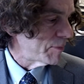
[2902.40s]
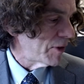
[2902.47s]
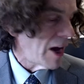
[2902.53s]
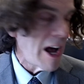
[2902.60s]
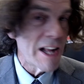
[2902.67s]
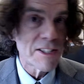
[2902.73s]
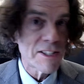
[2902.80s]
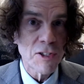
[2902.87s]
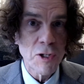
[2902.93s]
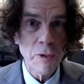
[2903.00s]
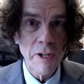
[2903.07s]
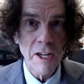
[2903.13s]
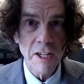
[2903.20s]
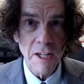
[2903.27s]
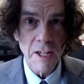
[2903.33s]
I am
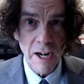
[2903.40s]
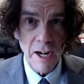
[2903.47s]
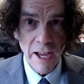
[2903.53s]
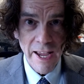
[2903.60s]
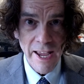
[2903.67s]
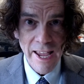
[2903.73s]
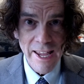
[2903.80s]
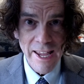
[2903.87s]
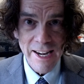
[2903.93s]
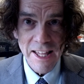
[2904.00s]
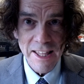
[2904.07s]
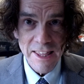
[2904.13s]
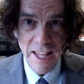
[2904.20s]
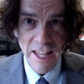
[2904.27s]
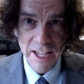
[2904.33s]
not doing
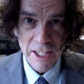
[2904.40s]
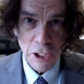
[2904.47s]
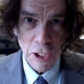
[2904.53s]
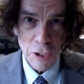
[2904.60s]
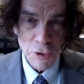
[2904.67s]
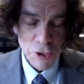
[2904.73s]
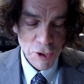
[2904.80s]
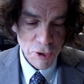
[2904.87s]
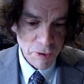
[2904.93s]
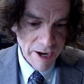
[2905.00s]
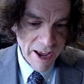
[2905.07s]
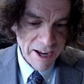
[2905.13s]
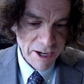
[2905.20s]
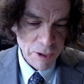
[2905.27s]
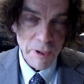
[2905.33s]
anything
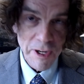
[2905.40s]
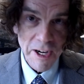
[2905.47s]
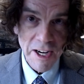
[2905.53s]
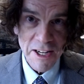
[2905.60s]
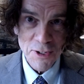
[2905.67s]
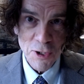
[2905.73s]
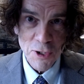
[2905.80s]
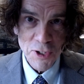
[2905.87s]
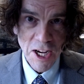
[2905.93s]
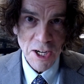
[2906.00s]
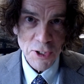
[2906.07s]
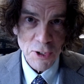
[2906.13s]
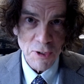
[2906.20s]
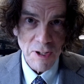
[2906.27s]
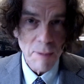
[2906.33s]
close to an adequate
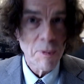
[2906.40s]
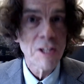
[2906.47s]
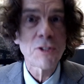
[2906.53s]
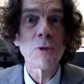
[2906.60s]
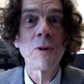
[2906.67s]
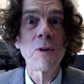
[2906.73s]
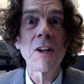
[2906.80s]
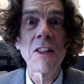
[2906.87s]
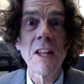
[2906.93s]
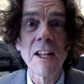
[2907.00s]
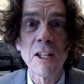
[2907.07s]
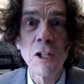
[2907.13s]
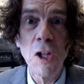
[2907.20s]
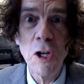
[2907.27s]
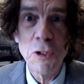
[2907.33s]
intersectional. I'm not
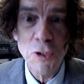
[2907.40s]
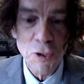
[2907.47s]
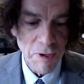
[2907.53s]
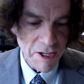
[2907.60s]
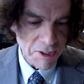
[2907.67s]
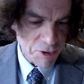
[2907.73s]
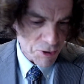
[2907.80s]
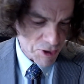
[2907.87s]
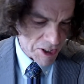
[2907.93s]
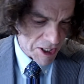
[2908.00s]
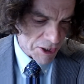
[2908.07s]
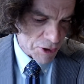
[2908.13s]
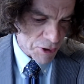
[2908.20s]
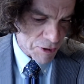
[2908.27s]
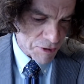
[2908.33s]
doing anything close to an
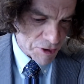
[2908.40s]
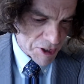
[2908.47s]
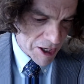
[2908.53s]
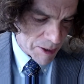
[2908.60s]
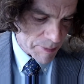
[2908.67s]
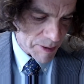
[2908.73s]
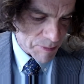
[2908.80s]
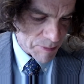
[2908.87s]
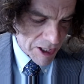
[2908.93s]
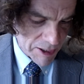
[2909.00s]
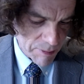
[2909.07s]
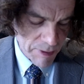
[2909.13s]
intersectional job.